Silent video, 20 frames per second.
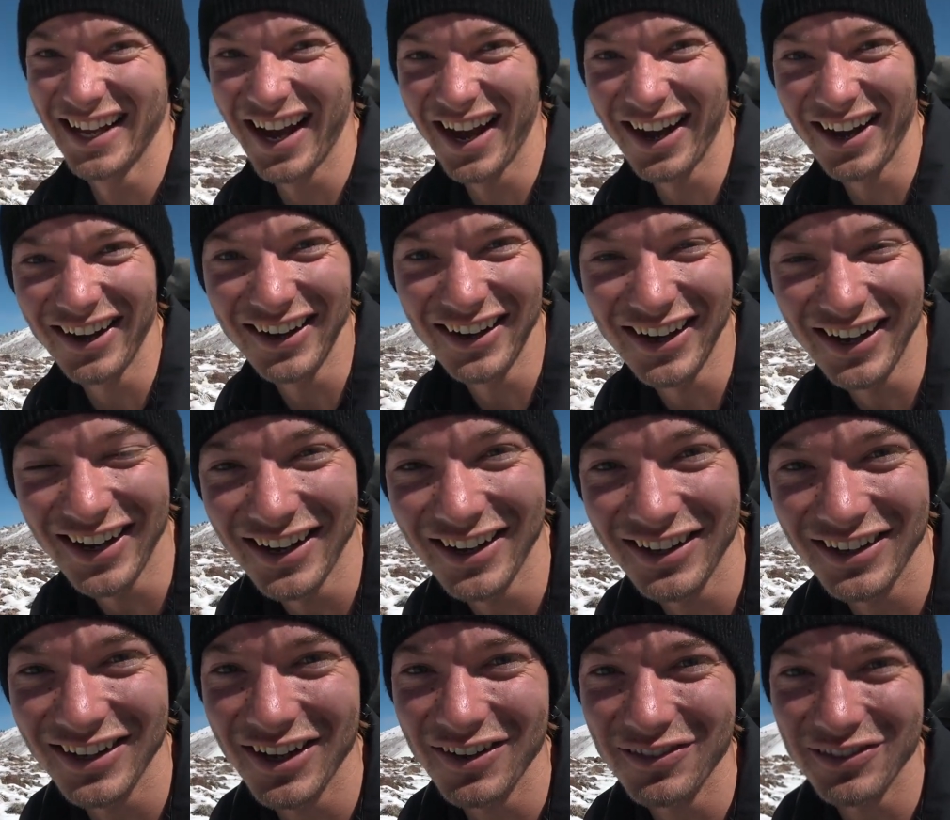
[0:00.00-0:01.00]
How
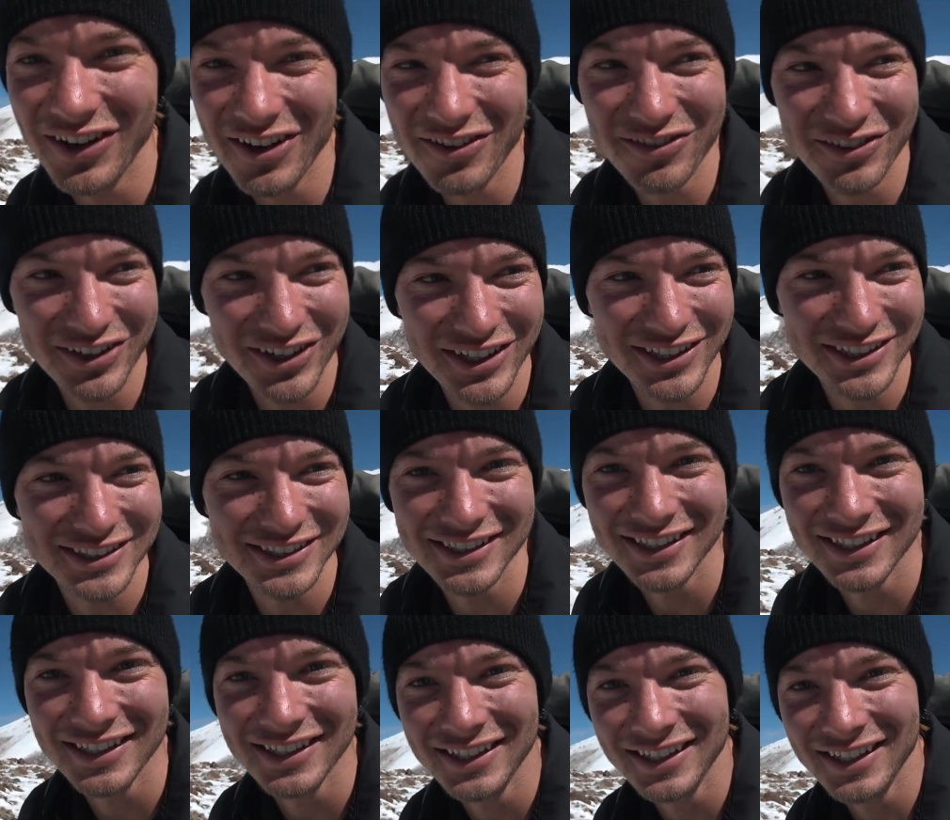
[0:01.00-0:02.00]
loved I feel.
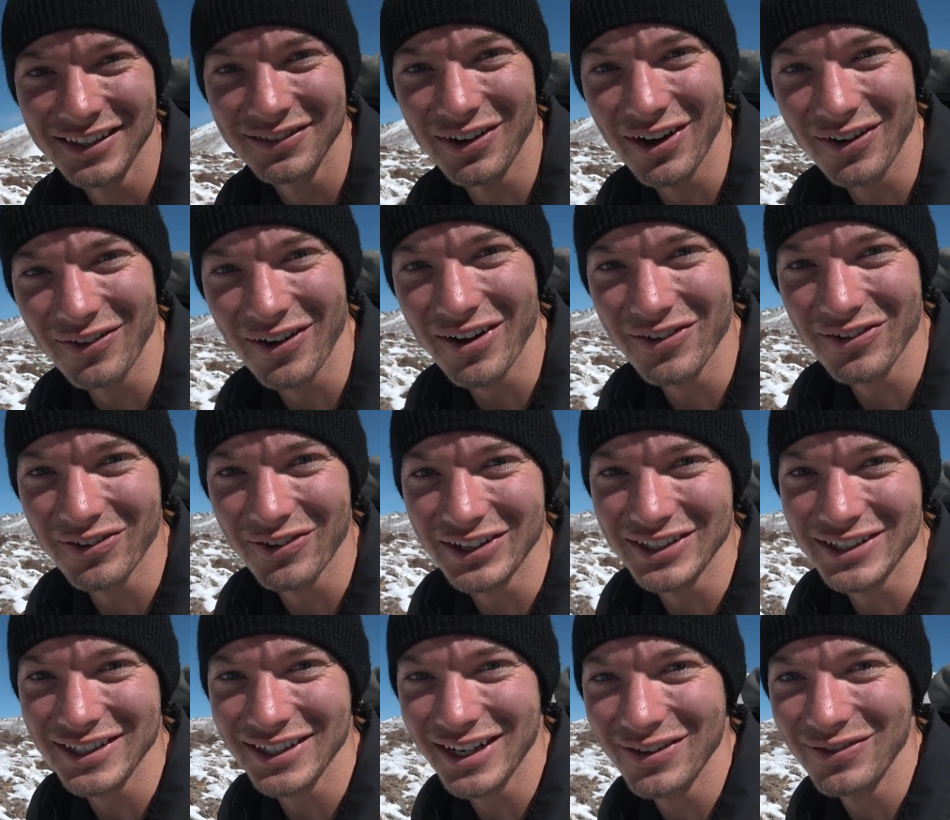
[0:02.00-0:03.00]
My wife
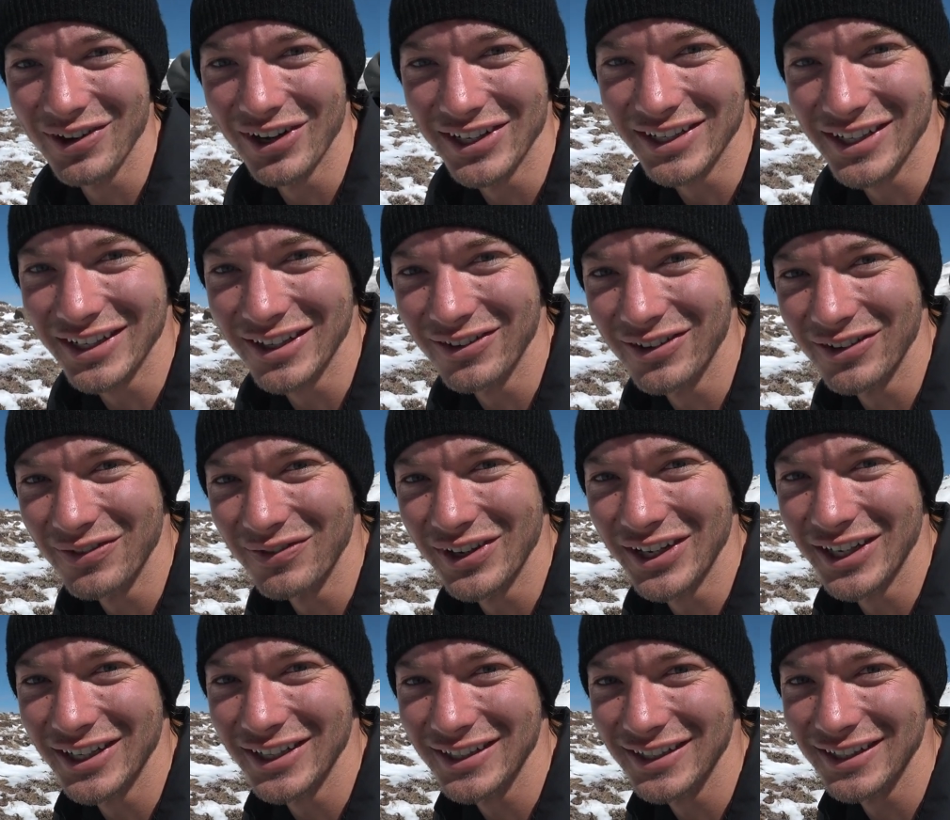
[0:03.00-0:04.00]
wants to come hunting with
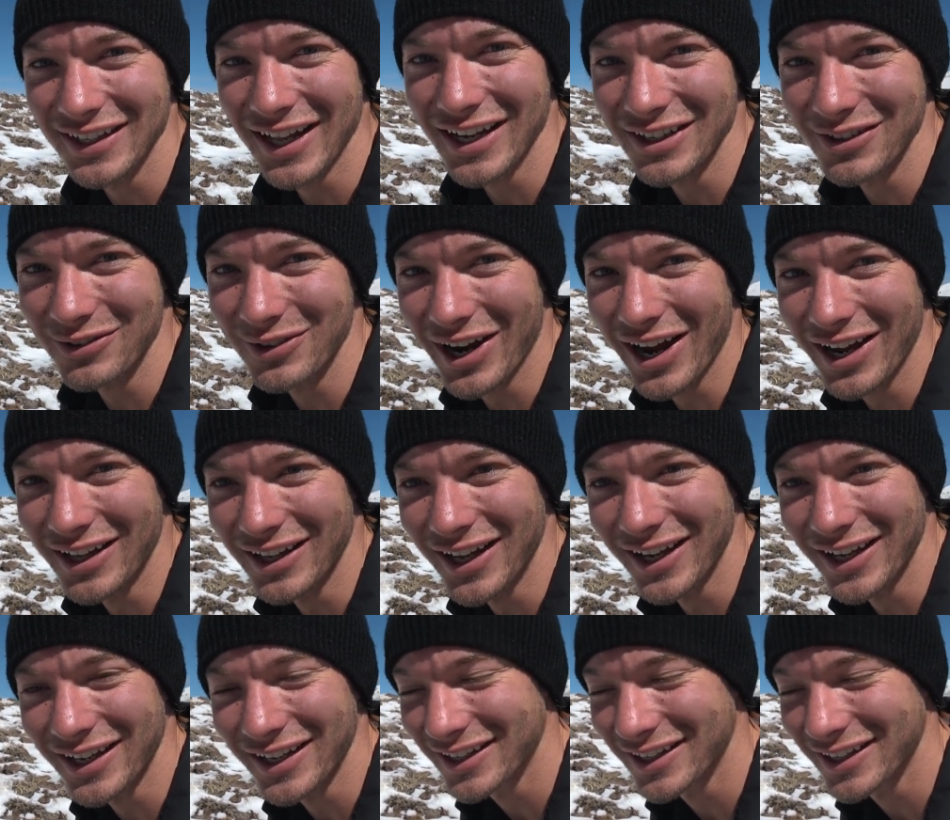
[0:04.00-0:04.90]
me. She likes what I like.